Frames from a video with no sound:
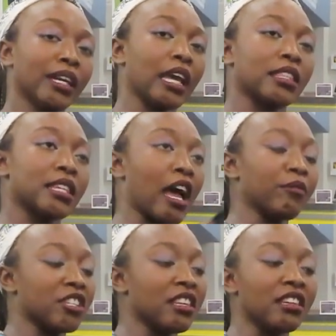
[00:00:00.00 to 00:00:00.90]
at the top.
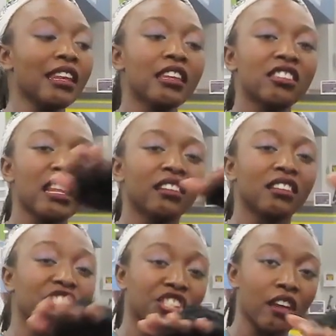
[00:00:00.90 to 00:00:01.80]
You see, you see a
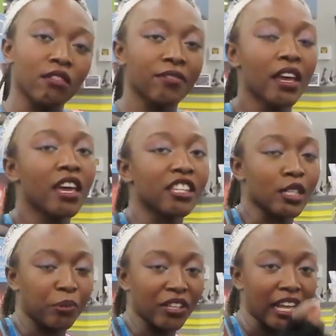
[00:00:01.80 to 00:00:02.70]
little shelf
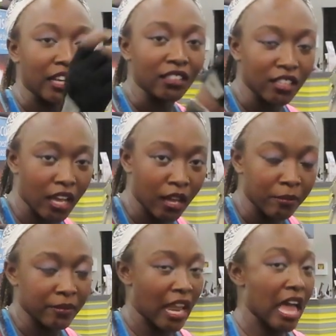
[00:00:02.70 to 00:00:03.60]
just to put like a look up.
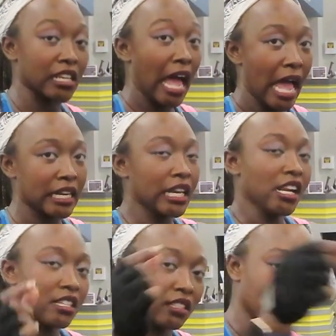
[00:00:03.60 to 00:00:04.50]
Not a lot,
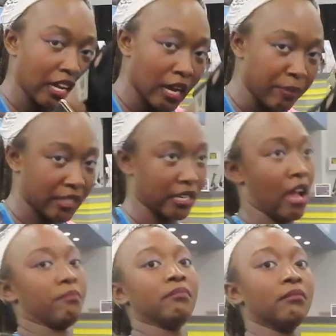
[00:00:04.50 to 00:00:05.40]
look up at the
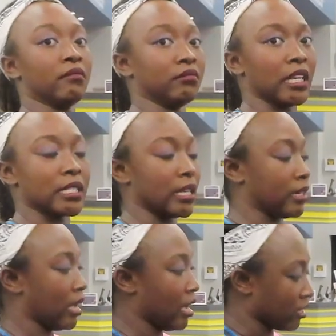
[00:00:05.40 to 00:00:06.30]
top. That's it.
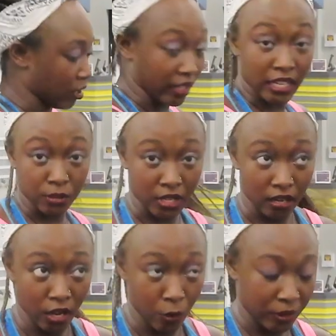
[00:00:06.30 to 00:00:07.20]
So that's what's gonna
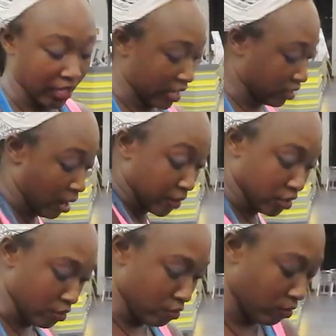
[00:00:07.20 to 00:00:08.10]
help with that. So I'm gonna
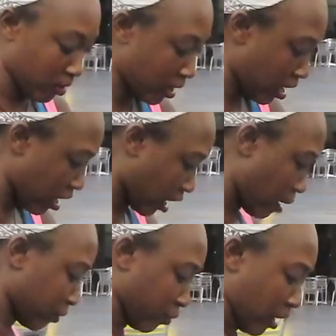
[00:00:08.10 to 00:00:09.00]
do a
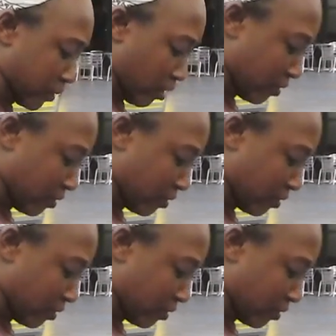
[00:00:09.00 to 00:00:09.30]
couple reps on